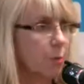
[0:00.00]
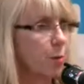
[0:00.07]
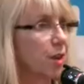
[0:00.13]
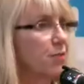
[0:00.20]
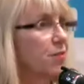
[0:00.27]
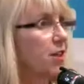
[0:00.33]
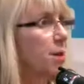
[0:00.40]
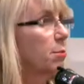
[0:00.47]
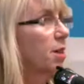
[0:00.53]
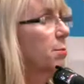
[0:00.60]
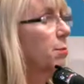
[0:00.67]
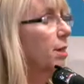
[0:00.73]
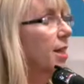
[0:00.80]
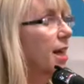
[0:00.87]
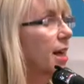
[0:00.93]
We have family
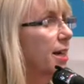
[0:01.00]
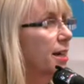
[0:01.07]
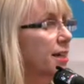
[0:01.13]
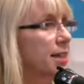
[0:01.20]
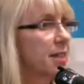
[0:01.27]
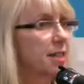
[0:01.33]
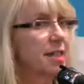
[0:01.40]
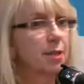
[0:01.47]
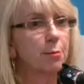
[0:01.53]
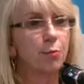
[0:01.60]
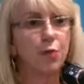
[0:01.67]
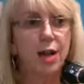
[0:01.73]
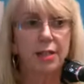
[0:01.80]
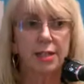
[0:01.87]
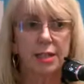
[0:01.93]
planning and teen
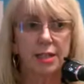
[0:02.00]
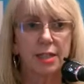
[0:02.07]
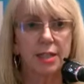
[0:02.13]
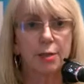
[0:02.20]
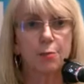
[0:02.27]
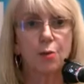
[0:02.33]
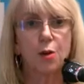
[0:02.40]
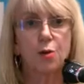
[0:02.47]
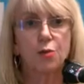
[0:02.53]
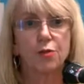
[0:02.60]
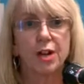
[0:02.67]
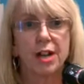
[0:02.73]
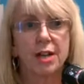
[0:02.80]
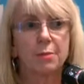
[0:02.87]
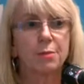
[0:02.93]
pregnancy
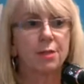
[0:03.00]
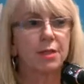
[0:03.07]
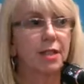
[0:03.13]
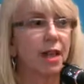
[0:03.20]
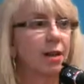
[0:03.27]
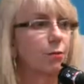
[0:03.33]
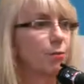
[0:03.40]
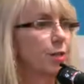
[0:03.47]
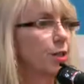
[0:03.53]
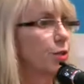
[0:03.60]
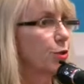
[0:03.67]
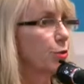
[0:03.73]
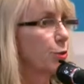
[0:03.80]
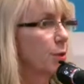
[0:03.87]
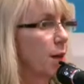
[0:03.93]
programs that
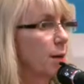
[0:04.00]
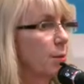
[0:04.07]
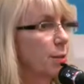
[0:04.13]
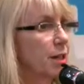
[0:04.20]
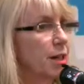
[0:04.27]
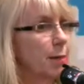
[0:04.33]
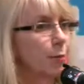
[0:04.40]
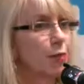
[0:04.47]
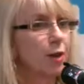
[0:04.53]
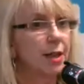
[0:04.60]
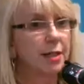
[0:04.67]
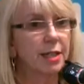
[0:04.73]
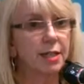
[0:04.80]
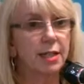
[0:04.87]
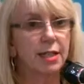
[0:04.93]
reduce unplanned
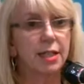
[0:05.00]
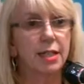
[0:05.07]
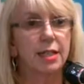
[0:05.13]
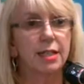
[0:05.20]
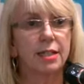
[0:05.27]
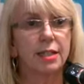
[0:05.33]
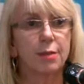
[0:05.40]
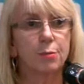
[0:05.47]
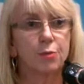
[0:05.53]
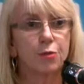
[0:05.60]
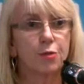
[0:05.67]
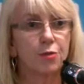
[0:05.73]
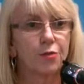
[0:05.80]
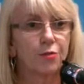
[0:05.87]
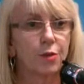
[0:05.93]
pregnancies and
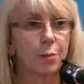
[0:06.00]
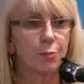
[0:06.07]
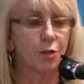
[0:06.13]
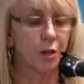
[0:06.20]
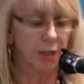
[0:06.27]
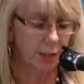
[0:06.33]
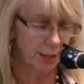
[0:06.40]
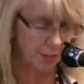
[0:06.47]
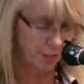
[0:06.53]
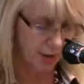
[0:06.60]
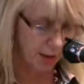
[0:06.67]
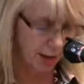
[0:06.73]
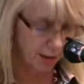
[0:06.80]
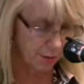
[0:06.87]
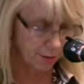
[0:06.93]
improve reproductive
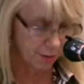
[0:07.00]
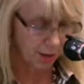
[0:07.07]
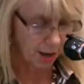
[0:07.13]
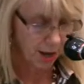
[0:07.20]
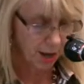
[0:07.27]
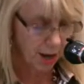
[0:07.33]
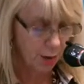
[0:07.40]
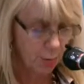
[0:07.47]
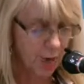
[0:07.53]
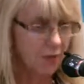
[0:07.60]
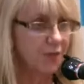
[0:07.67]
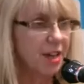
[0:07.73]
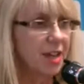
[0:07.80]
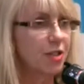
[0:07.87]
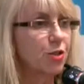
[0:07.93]
health. We
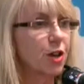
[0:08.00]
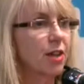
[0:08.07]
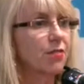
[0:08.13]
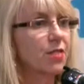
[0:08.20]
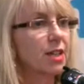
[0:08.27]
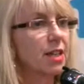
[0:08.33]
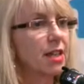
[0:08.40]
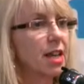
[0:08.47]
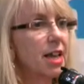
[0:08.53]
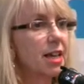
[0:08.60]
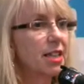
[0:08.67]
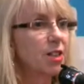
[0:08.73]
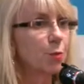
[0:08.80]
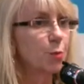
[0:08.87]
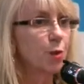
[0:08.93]
have HIV and
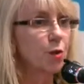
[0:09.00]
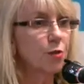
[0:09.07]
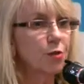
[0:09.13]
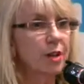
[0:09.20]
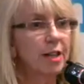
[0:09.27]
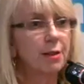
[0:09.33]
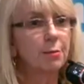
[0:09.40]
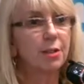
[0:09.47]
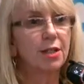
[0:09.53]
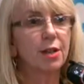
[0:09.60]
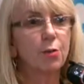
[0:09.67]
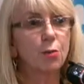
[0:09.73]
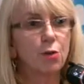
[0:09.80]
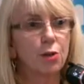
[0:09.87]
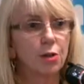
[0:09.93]
AIDS programs
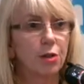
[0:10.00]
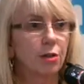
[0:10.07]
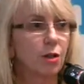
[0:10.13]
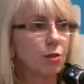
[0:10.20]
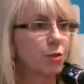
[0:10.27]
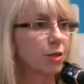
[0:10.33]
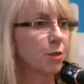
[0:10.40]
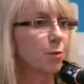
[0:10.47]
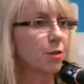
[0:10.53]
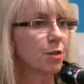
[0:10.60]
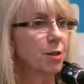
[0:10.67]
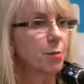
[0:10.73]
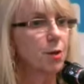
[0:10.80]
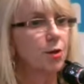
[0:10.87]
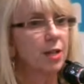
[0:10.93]
and work closely with
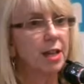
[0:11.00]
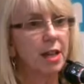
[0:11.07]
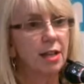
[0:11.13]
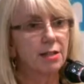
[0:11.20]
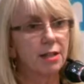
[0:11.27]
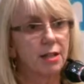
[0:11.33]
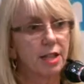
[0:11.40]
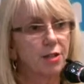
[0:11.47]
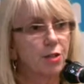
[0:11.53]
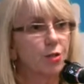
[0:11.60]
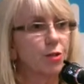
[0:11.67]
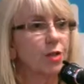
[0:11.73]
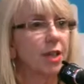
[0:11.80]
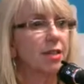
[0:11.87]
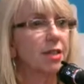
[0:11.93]
community health
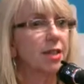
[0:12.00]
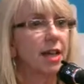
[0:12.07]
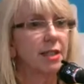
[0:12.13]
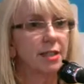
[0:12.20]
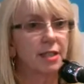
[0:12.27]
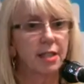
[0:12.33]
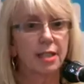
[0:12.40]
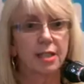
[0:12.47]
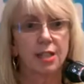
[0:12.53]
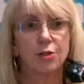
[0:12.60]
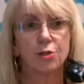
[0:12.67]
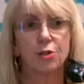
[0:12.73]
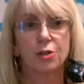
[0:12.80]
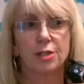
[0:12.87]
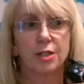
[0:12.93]
centers on testing and
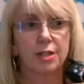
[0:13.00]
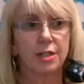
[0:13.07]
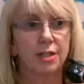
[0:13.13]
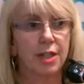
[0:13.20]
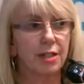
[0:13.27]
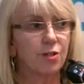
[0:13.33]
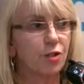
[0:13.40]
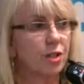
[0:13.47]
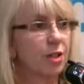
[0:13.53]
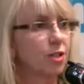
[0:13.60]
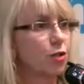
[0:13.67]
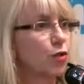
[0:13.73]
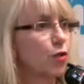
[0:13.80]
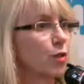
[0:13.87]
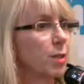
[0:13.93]
early detection
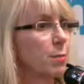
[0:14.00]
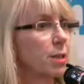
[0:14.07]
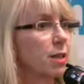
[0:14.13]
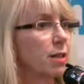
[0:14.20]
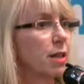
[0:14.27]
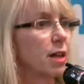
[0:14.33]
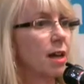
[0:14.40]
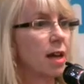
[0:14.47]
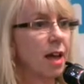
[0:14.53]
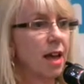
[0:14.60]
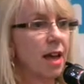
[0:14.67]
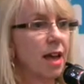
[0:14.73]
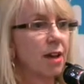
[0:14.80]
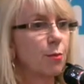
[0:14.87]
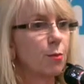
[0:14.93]
and treatment.
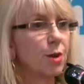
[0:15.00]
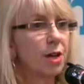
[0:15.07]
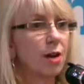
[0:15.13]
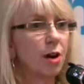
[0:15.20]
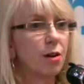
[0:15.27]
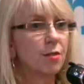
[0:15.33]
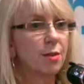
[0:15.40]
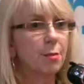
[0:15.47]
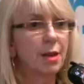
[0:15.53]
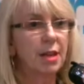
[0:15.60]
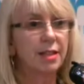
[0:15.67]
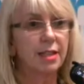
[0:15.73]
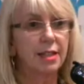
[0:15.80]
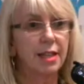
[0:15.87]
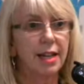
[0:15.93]
And we are the
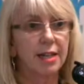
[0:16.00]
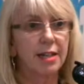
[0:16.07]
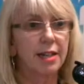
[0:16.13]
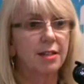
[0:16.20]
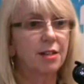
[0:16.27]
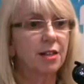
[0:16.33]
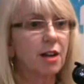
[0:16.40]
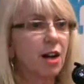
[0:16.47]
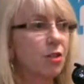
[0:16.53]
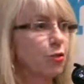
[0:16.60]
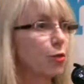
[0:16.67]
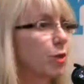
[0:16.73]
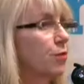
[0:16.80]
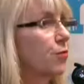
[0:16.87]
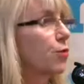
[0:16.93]
best state in the
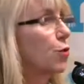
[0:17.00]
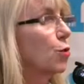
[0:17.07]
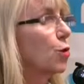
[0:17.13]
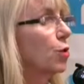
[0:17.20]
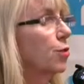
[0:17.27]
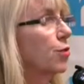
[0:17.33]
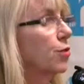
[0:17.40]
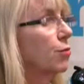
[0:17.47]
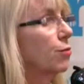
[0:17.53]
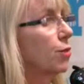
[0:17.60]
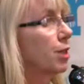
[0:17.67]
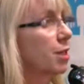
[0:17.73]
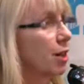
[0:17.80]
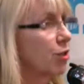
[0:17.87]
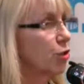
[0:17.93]
country for the
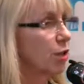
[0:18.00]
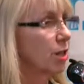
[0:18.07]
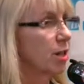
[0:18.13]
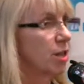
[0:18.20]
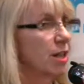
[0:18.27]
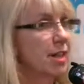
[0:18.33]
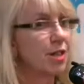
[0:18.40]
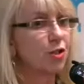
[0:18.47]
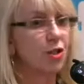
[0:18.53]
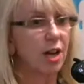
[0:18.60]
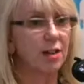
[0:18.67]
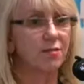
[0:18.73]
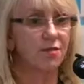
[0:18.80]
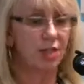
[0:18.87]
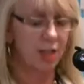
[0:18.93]
reduction in
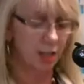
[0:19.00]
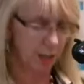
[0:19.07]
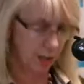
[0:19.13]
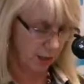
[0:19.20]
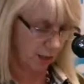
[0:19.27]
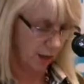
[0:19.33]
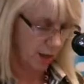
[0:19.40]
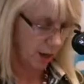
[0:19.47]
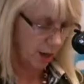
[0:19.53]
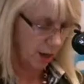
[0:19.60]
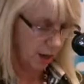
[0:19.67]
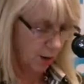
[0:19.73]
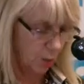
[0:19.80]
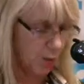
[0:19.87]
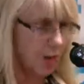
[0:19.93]
HIV.
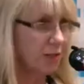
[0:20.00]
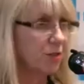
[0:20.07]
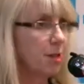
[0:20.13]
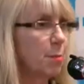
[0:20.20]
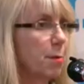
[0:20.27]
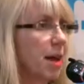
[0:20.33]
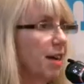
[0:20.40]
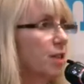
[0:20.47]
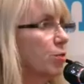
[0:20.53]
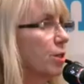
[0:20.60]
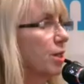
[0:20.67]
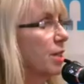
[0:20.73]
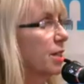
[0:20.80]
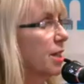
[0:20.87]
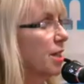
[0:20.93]
We have tobacco
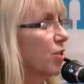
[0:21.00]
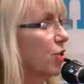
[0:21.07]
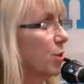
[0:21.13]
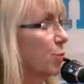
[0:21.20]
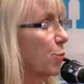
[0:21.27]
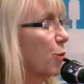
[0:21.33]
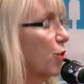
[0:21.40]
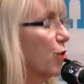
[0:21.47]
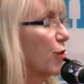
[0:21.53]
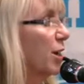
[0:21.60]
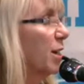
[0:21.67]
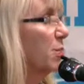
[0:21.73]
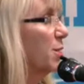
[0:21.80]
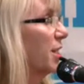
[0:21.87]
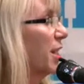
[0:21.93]
cessation
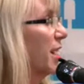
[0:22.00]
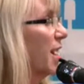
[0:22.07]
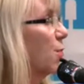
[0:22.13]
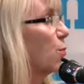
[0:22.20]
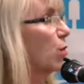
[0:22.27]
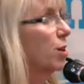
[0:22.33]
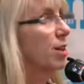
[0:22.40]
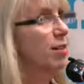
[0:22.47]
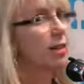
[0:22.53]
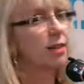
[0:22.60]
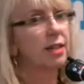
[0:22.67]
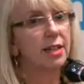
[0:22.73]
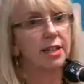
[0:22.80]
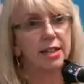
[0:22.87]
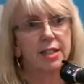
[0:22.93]
programs, again, one of the
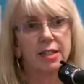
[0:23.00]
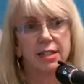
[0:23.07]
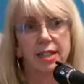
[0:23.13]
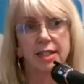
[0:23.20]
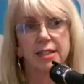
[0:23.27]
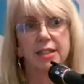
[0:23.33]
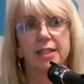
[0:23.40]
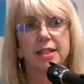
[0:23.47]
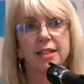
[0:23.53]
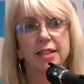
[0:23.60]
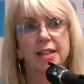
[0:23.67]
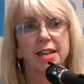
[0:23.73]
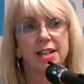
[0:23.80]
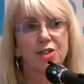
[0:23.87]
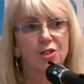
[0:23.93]
leading states in the
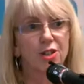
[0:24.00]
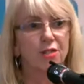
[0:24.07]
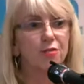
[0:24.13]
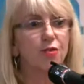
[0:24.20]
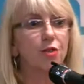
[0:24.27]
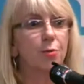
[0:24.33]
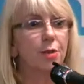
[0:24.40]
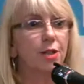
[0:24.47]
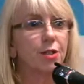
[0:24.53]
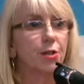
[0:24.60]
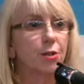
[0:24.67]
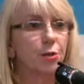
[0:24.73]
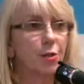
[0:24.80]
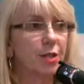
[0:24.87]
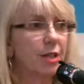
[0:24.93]
nation for
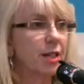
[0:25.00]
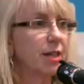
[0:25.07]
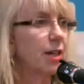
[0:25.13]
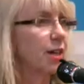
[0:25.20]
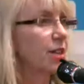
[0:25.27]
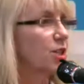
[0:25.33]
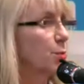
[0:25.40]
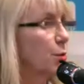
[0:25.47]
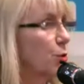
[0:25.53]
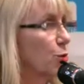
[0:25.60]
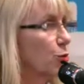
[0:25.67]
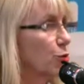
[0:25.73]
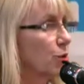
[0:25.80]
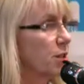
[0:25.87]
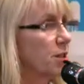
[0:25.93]
reducing
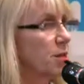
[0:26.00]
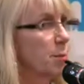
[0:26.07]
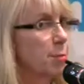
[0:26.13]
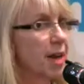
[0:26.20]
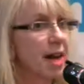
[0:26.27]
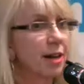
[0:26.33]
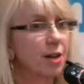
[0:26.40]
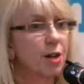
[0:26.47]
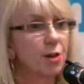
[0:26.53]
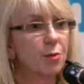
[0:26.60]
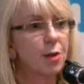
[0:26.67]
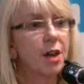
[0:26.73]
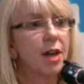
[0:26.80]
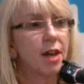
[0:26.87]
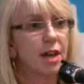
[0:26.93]
exposure to
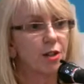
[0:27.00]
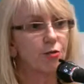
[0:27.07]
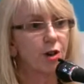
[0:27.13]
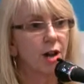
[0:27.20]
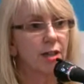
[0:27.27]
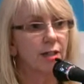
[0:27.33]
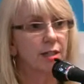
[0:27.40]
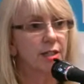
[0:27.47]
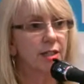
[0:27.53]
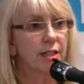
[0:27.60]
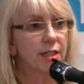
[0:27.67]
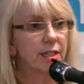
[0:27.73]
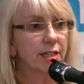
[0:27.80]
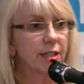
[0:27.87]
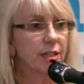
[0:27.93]
tobacco and chronic
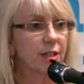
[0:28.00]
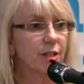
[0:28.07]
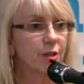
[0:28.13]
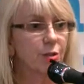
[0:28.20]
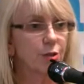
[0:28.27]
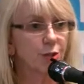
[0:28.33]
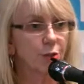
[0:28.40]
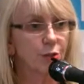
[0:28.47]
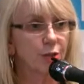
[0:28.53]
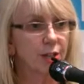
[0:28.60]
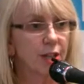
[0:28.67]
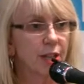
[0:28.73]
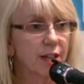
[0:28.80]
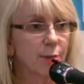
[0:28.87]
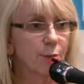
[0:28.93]
diseases that are
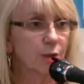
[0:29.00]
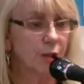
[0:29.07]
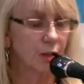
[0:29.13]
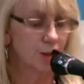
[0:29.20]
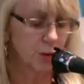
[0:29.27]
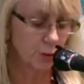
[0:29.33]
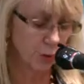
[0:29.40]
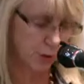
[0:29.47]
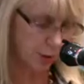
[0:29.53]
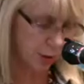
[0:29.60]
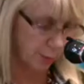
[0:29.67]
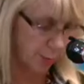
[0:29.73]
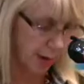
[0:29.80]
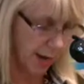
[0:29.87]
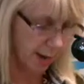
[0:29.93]
associated with the use of
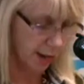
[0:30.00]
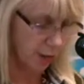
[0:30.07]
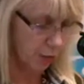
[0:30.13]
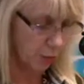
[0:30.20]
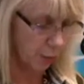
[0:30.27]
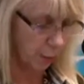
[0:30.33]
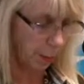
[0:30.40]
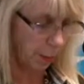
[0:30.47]
tobacco.